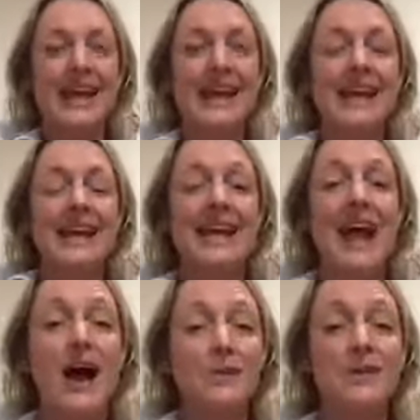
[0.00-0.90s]

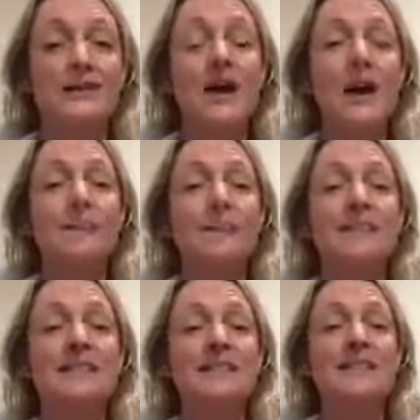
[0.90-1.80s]
Inhale, reach arms
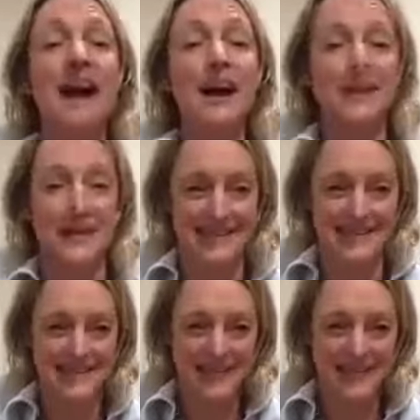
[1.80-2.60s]
skywards.